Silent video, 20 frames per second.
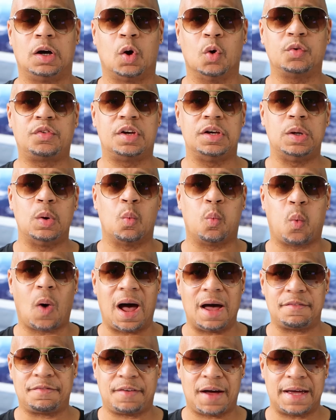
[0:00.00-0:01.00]
go to your
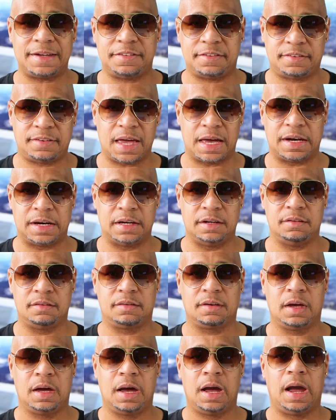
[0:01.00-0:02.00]
Wi-Fi
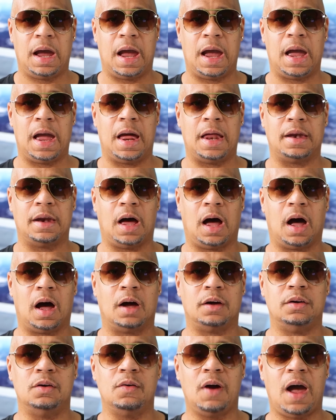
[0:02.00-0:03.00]
settings, and
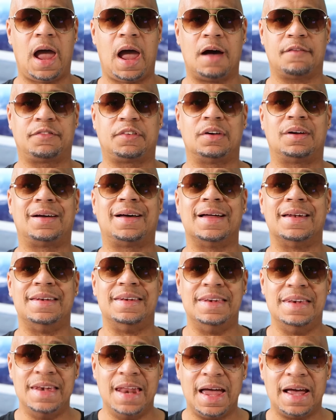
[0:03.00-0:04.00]
uh, you have to
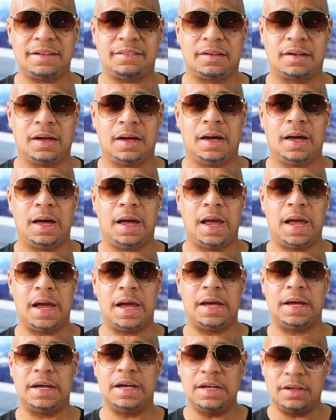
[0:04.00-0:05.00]
connect
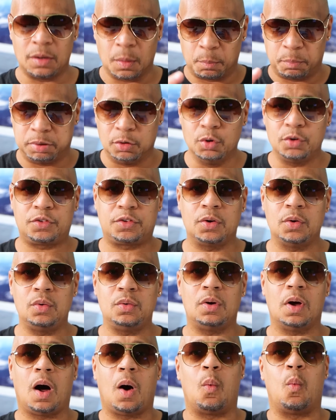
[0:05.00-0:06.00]
a either
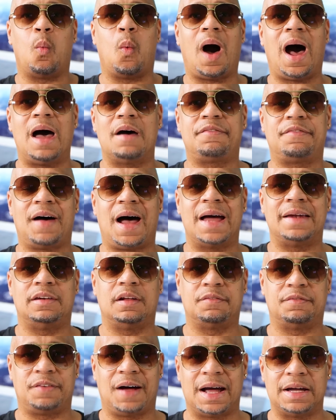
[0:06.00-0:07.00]
Bluetooth or Wi-Fi
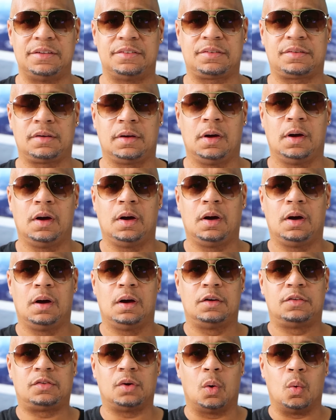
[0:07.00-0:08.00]
device.
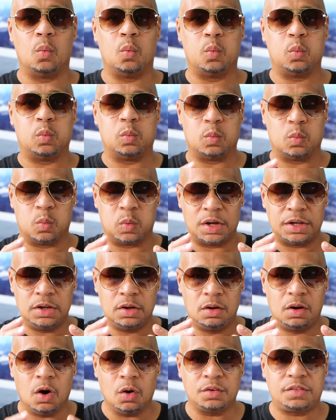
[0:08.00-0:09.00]
So
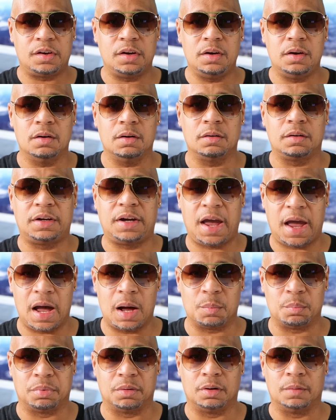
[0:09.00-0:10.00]
when you go to your
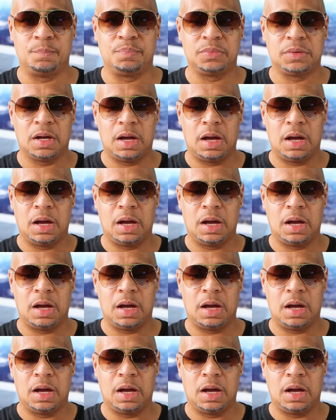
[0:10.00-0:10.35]
camera